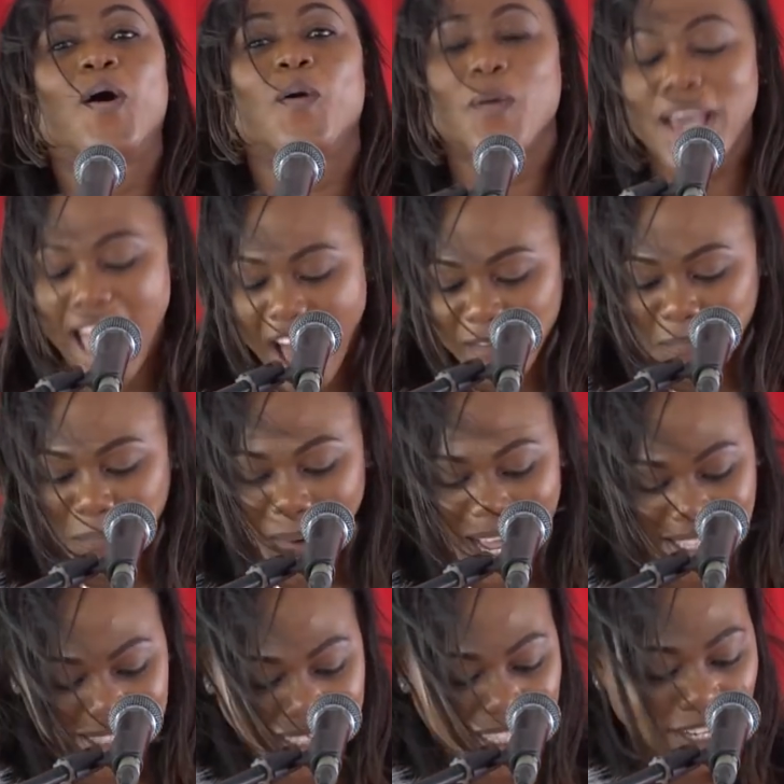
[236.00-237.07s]
We have
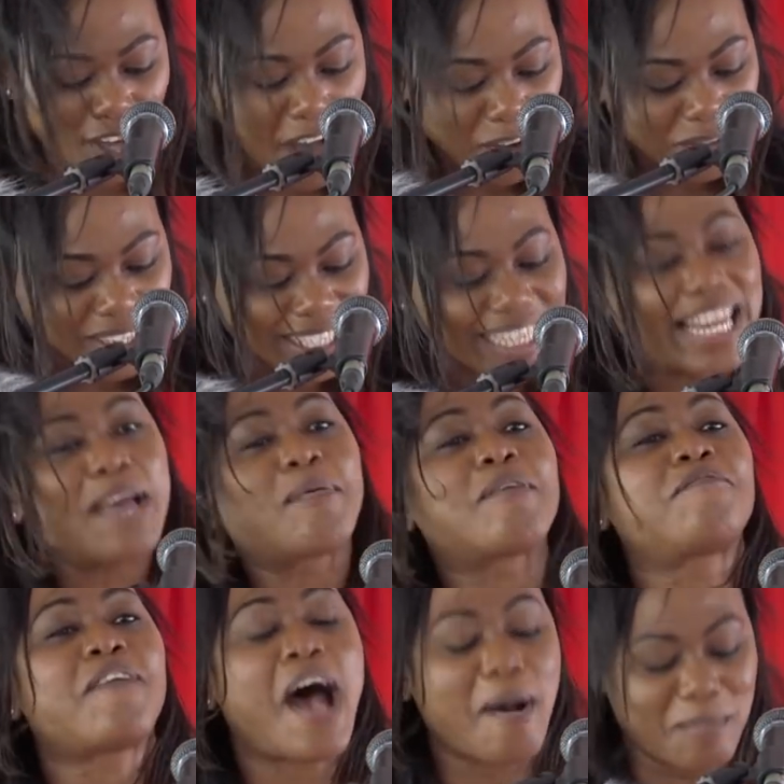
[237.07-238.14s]
plenty love in the
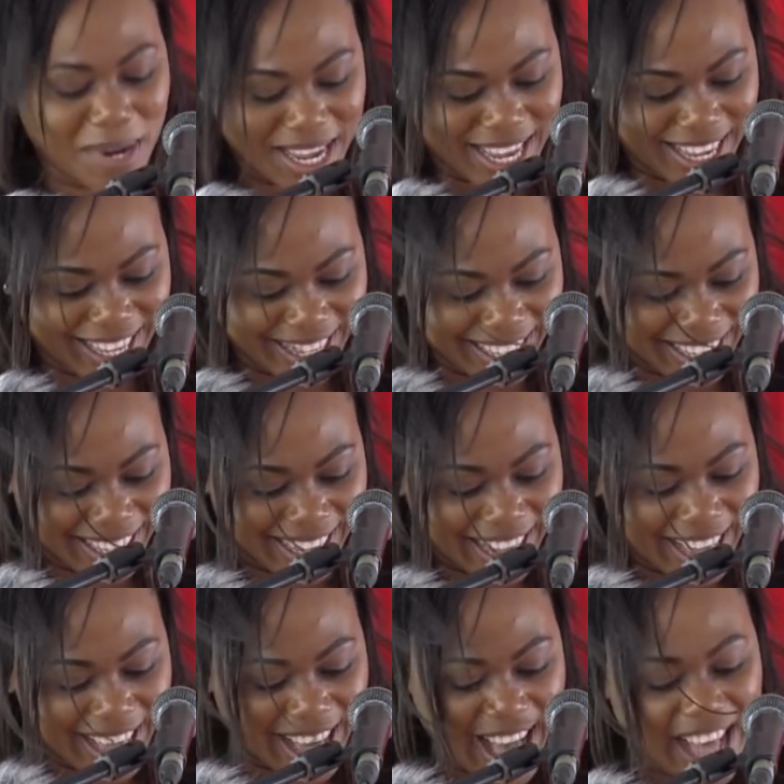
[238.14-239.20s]
Labour family,
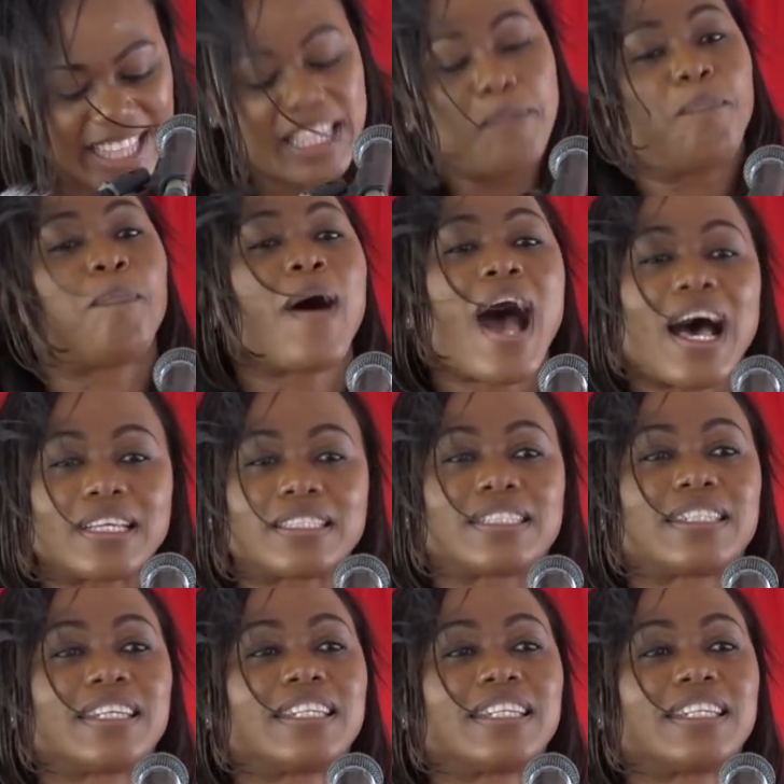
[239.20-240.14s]
and the past